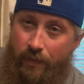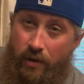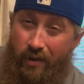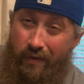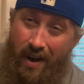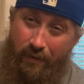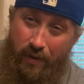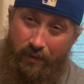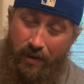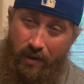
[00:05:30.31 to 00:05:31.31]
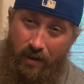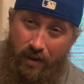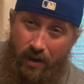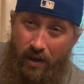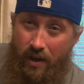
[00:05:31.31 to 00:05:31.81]
So $550
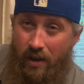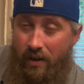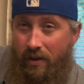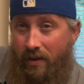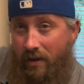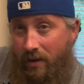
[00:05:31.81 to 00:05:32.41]
and